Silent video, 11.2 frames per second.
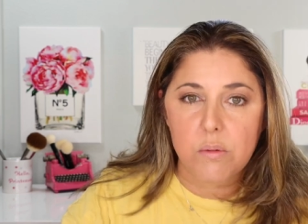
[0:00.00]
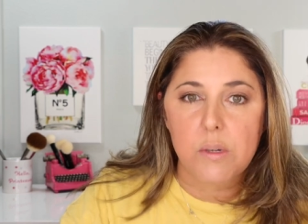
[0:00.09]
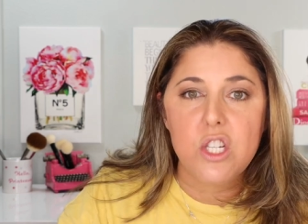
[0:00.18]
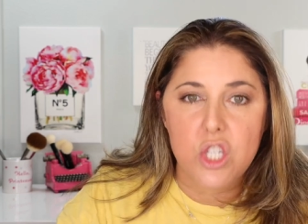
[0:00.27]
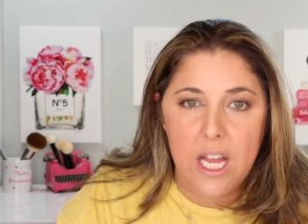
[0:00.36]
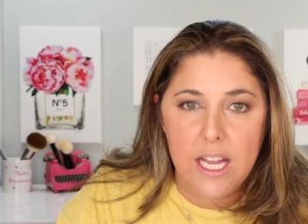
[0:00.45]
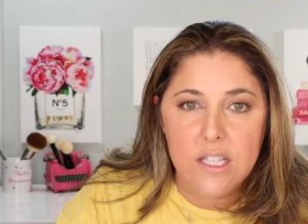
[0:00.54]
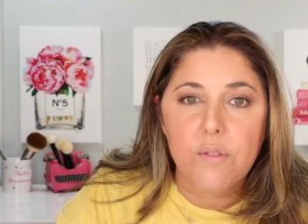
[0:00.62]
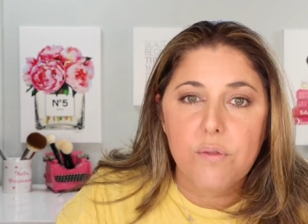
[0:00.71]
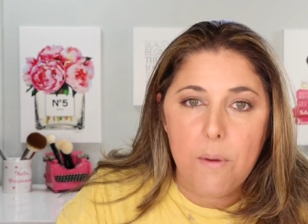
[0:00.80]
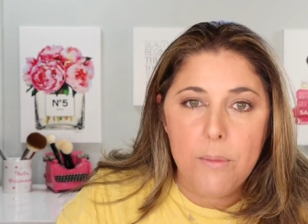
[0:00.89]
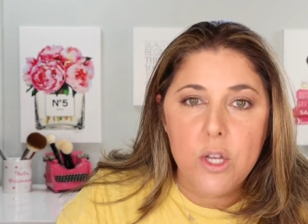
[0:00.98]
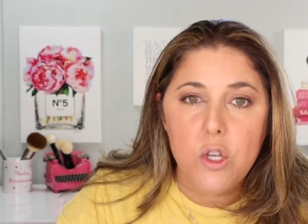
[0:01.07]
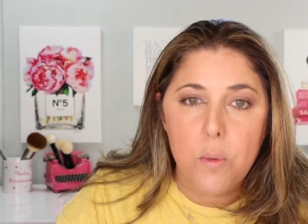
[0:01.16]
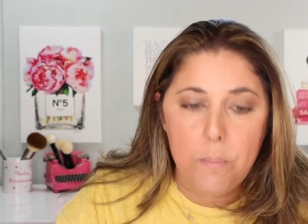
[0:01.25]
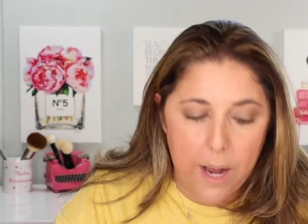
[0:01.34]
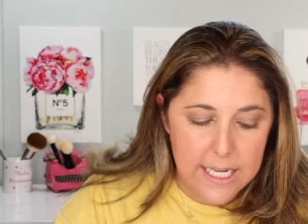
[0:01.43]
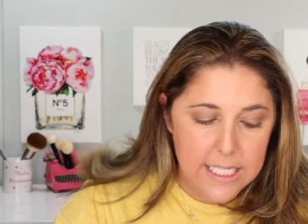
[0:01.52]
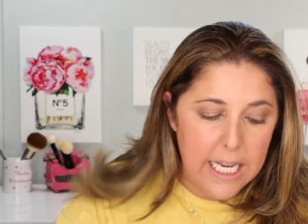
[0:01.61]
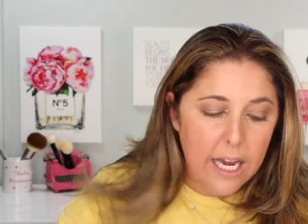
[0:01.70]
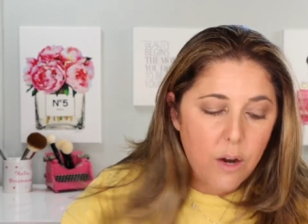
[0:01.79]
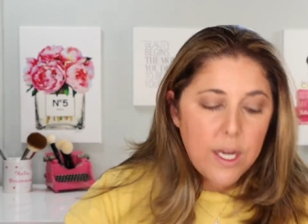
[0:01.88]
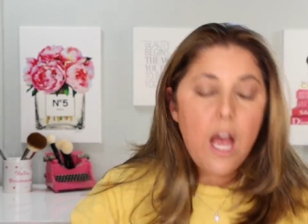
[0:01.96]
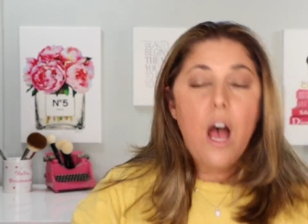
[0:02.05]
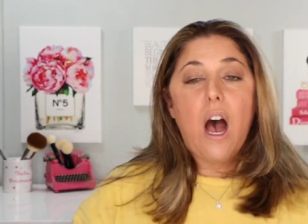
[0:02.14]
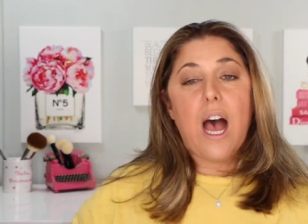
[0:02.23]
three shades from the new By Terry